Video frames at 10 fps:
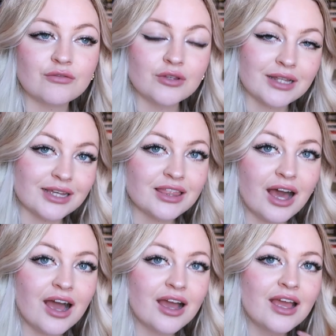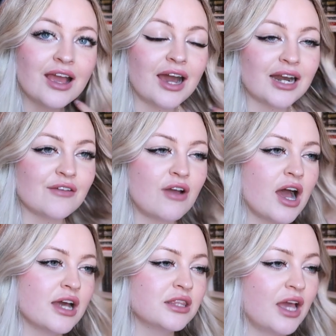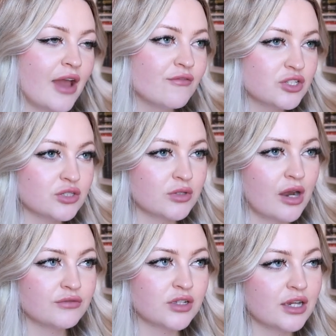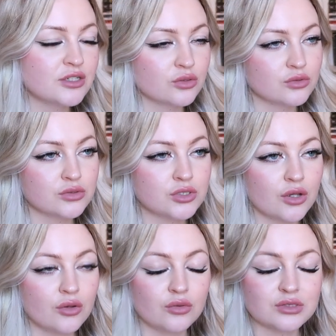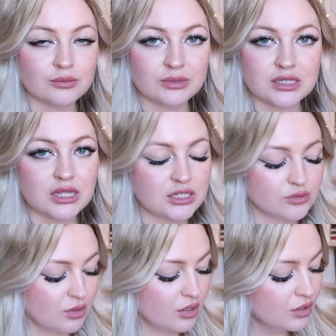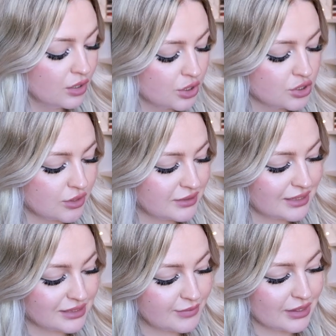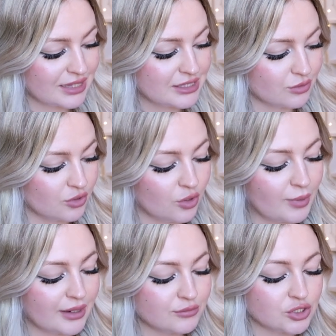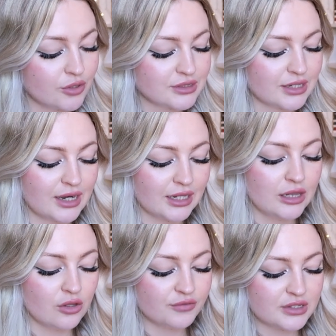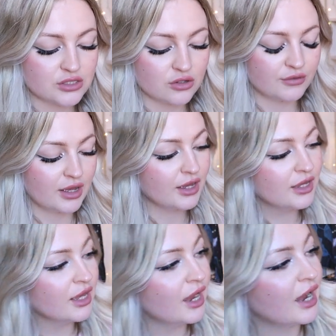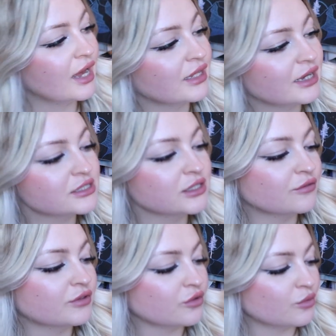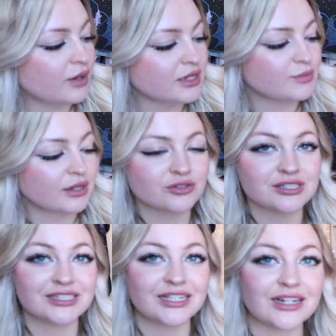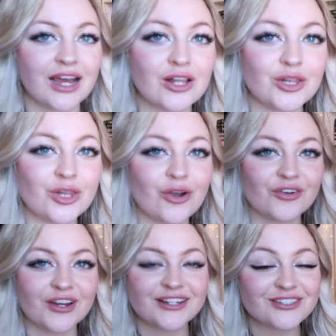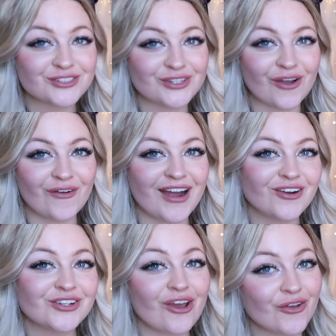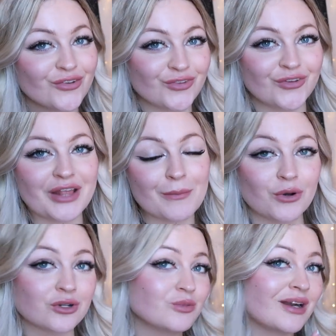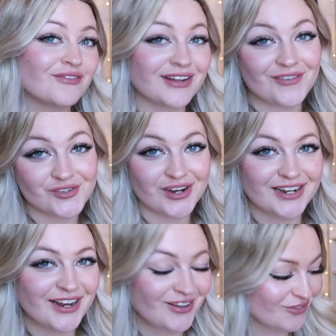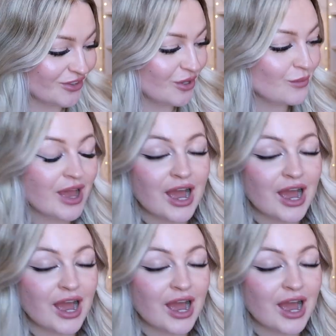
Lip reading: if you like that. And I've heard that Every Summer After is also similar to this one. So I decided to pick this one up, and I'm so excited. I love this cover. And that is Love in Other Words by Christina Lauren. So I already own a few of their books, but I've never read any of them.